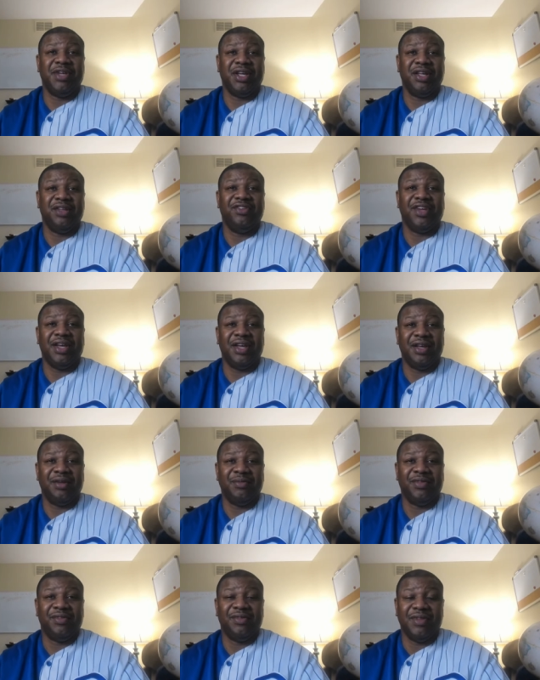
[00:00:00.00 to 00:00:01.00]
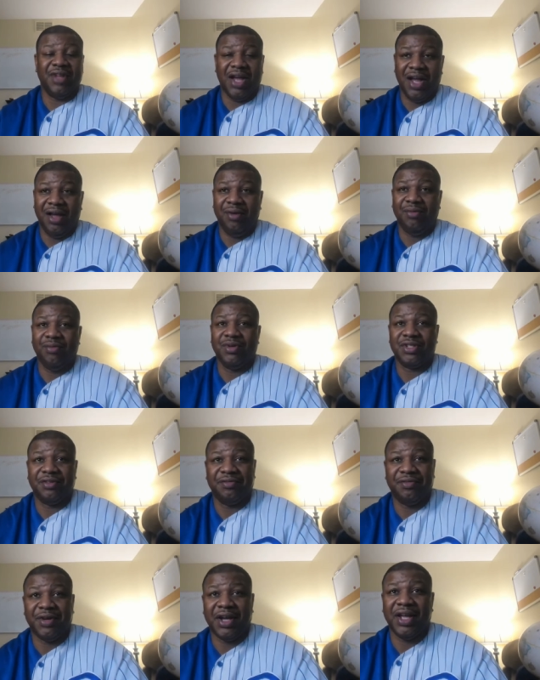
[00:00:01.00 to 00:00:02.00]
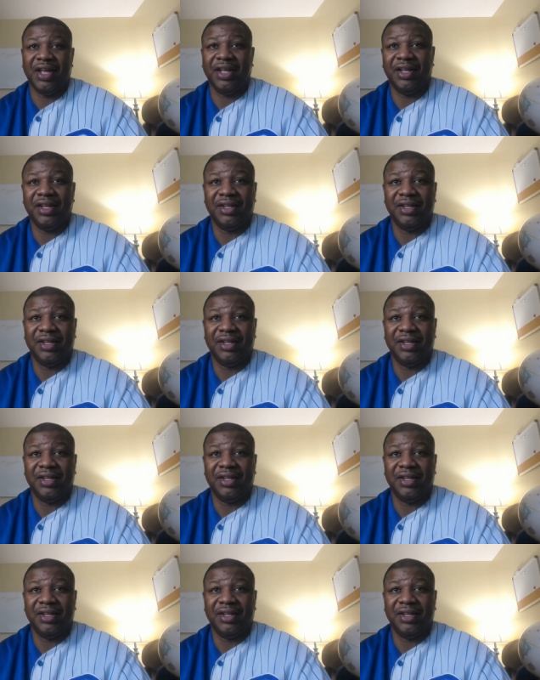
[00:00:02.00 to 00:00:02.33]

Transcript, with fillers: Mickie James. That was a fight.